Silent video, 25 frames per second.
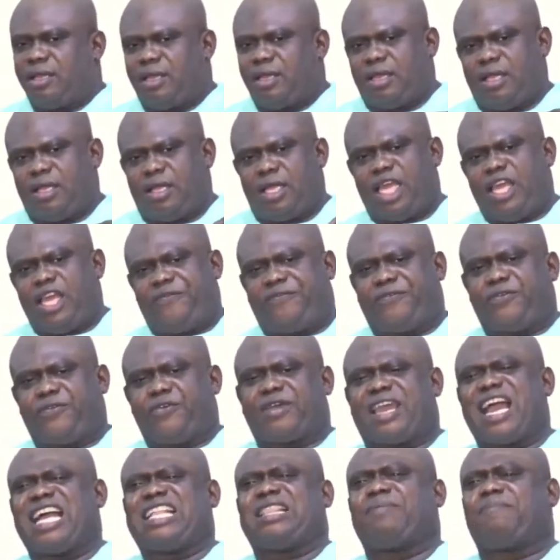If you get
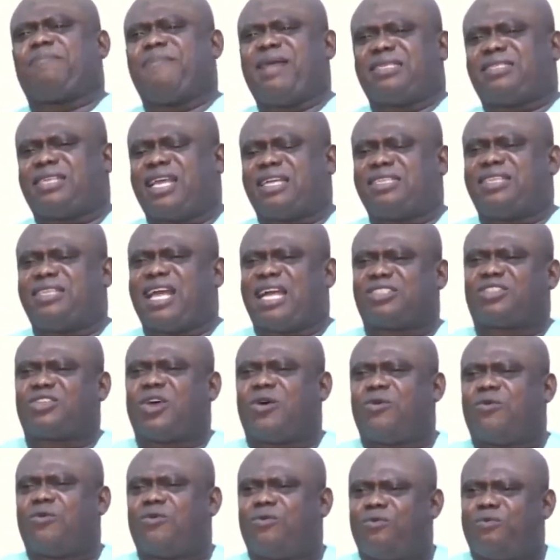message that
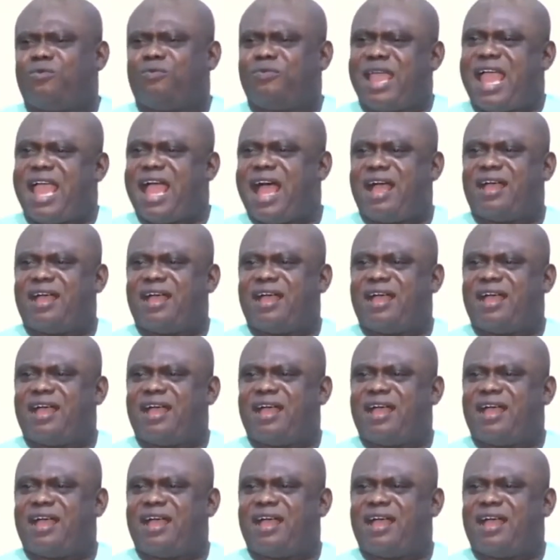somewhere